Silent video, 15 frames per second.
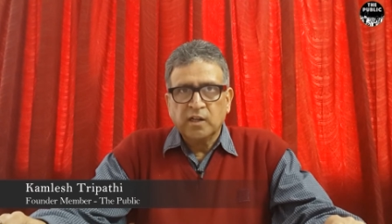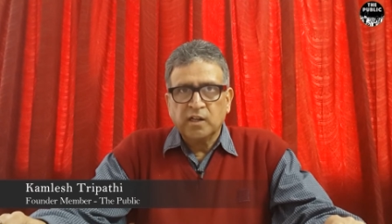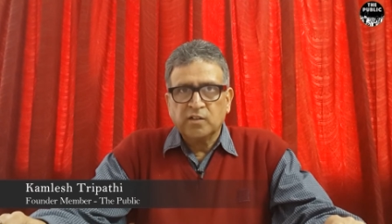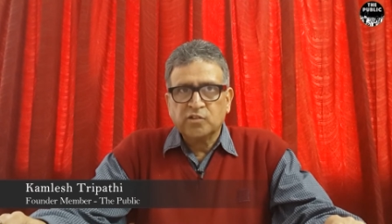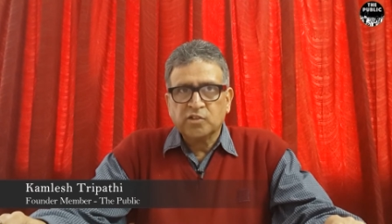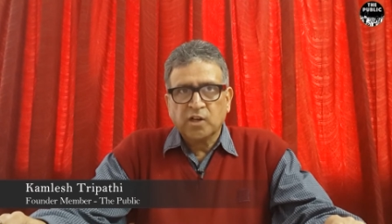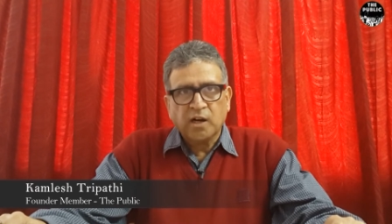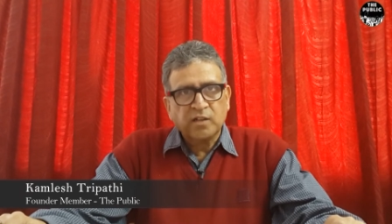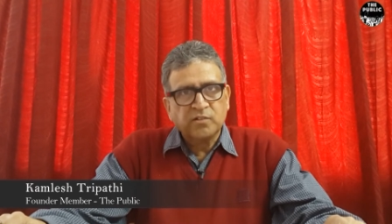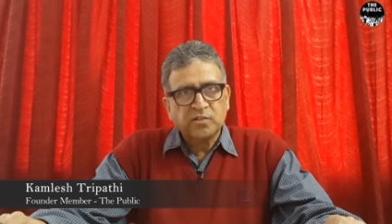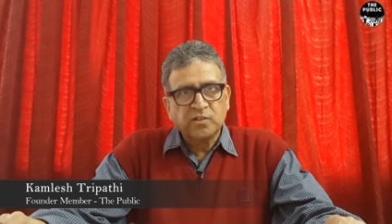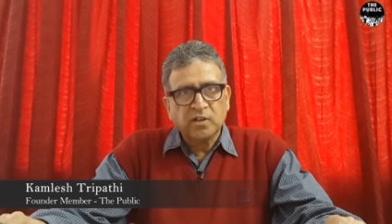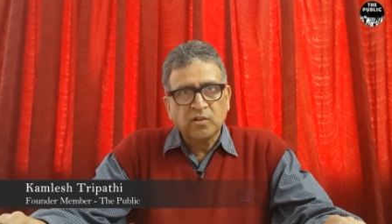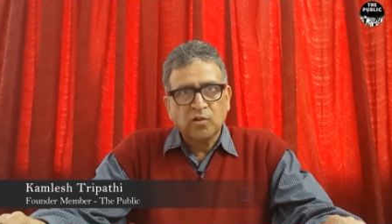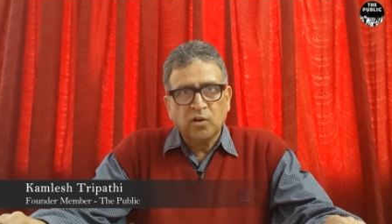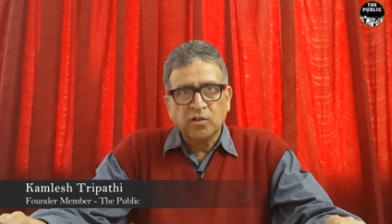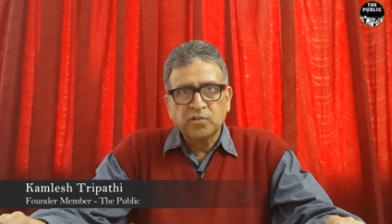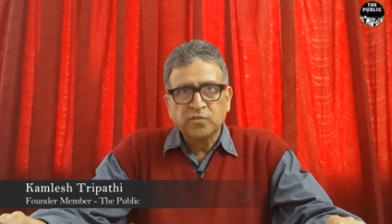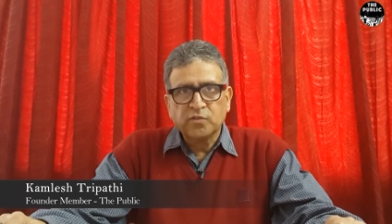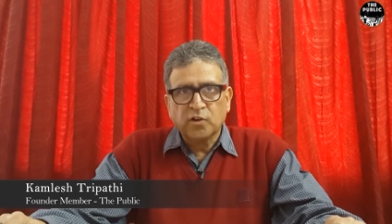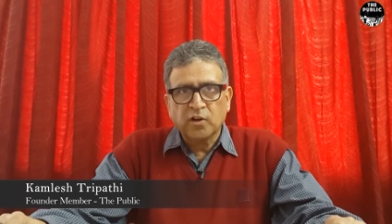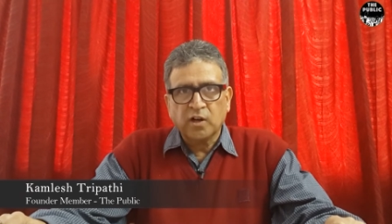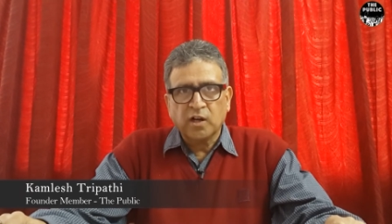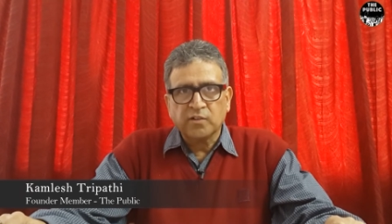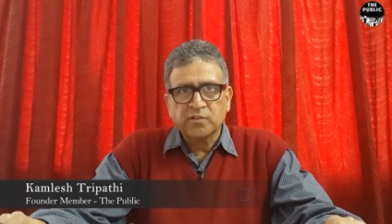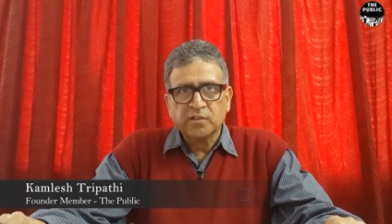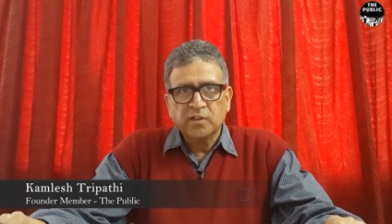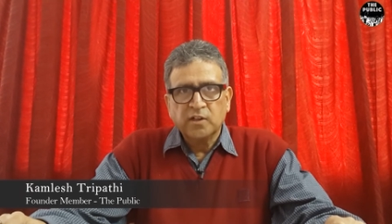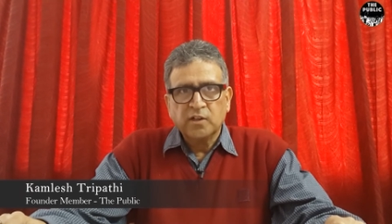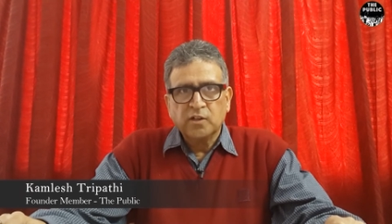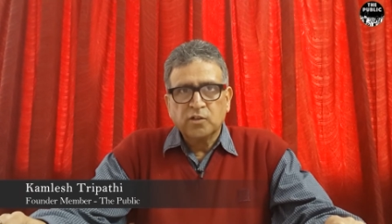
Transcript: It charts the course for us